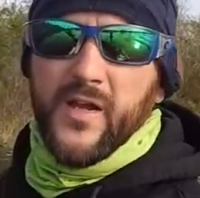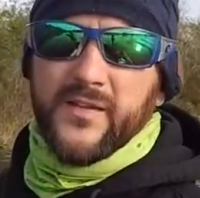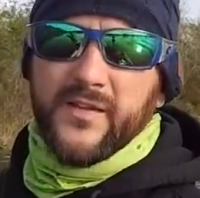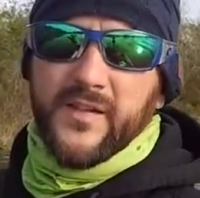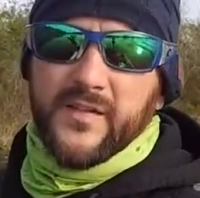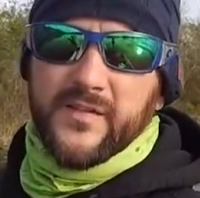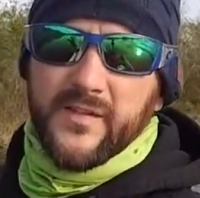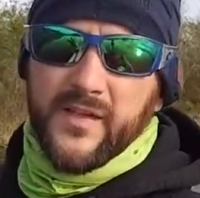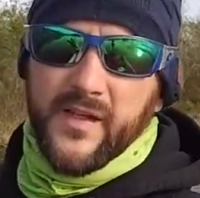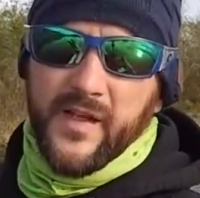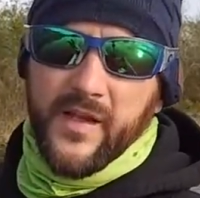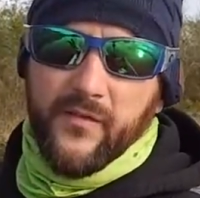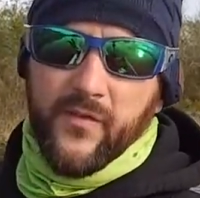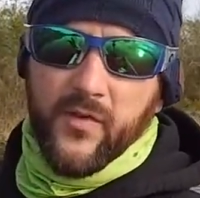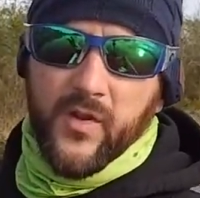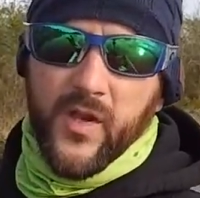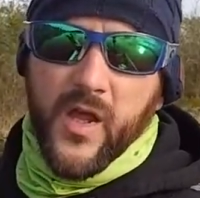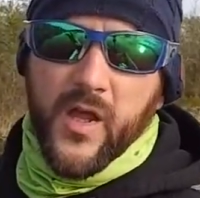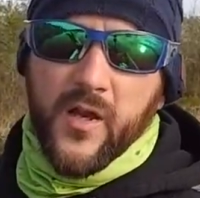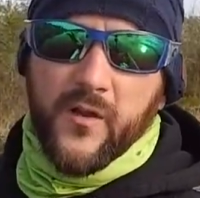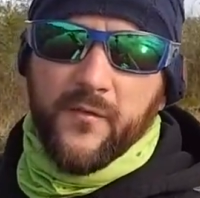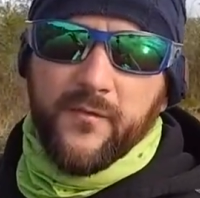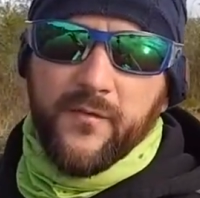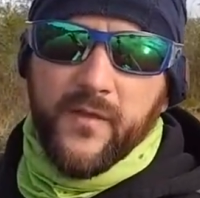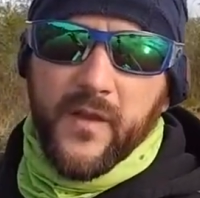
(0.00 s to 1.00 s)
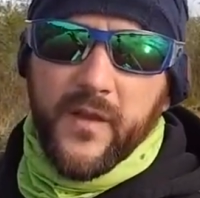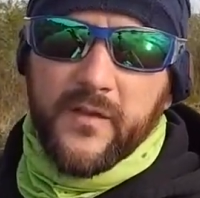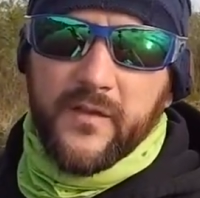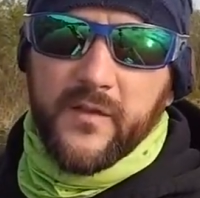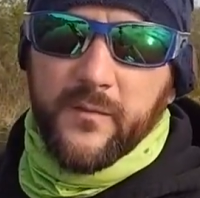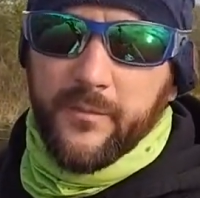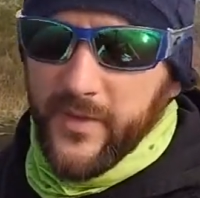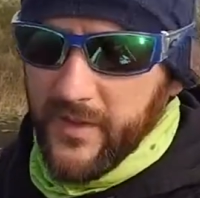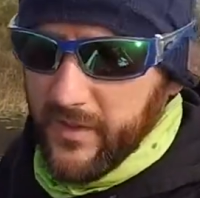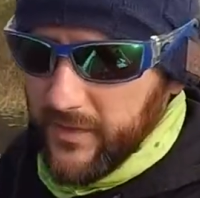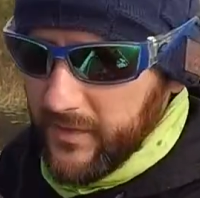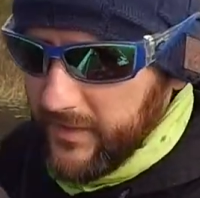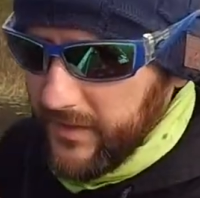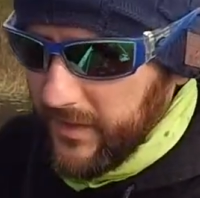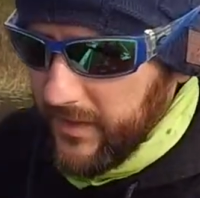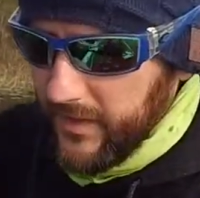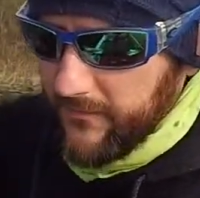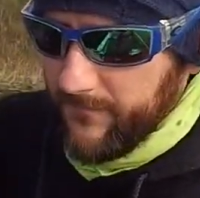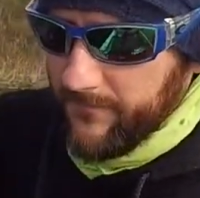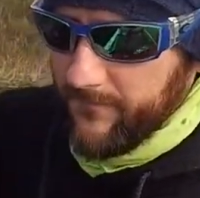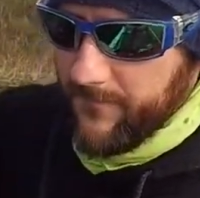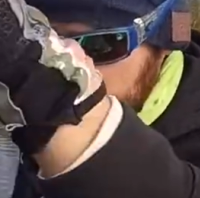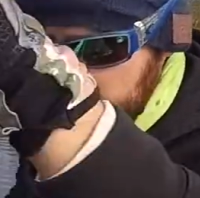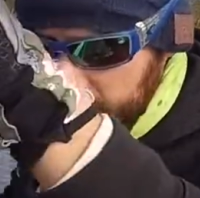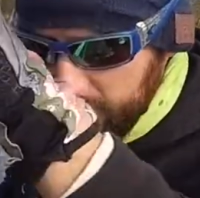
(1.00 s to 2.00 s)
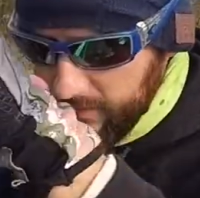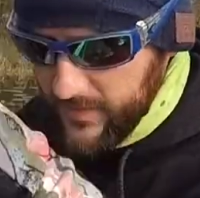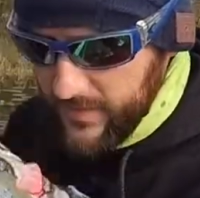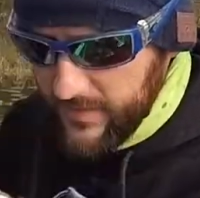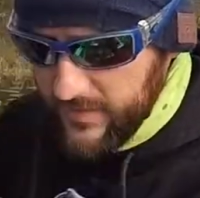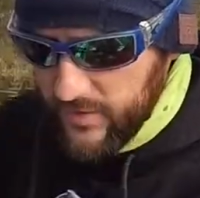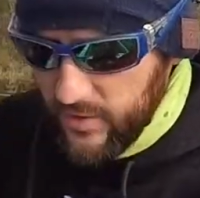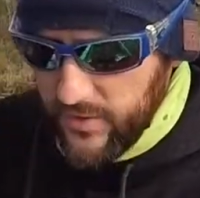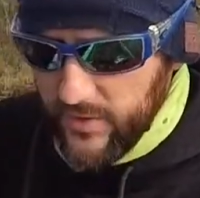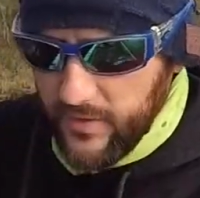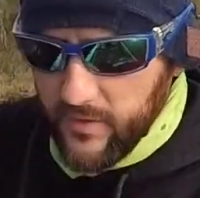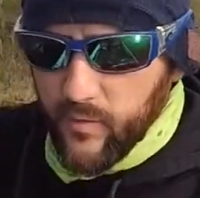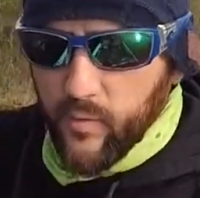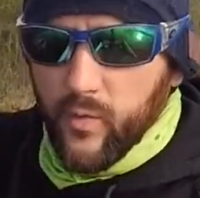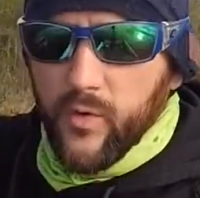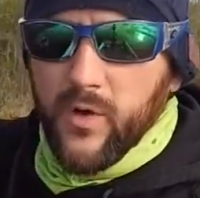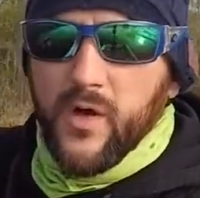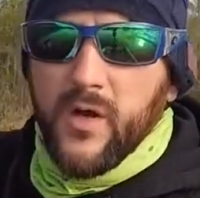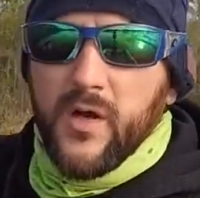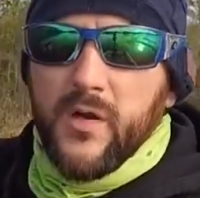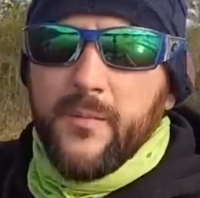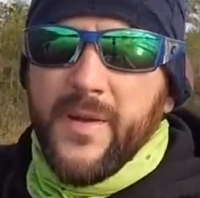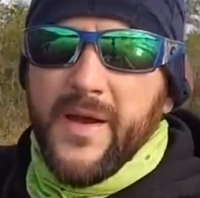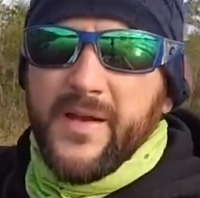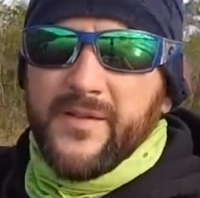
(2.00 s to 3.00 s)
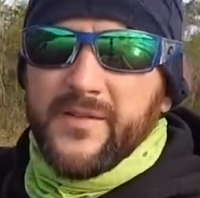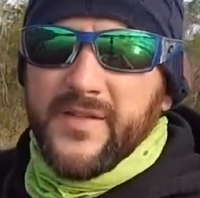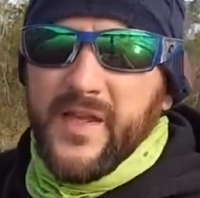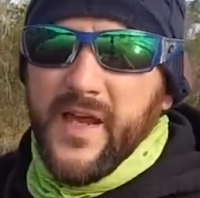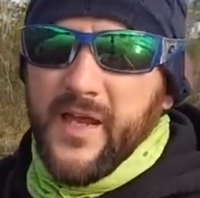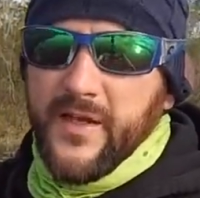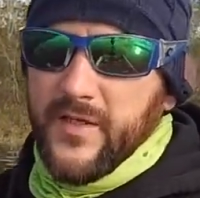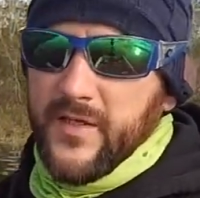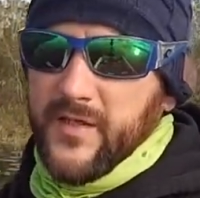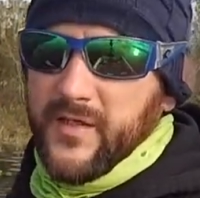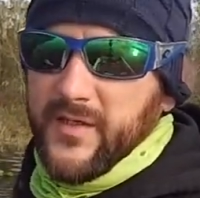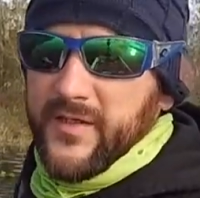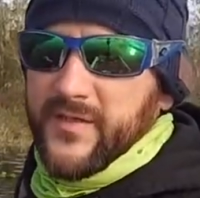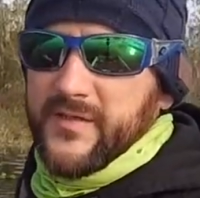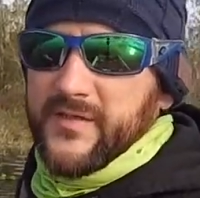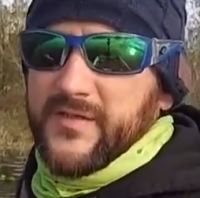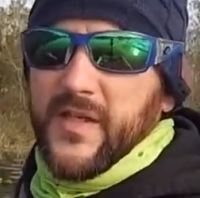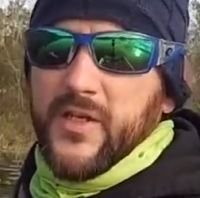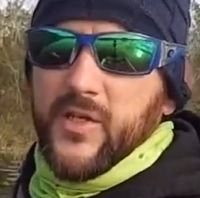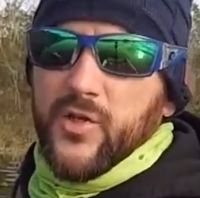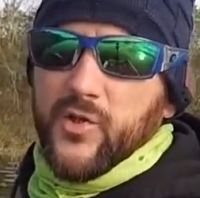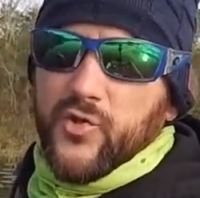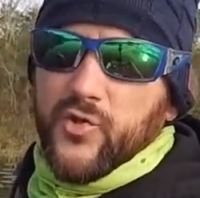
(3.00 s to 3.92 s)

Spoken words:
doesn't have a lot of flexibility, then you need to worry about how you're going to set your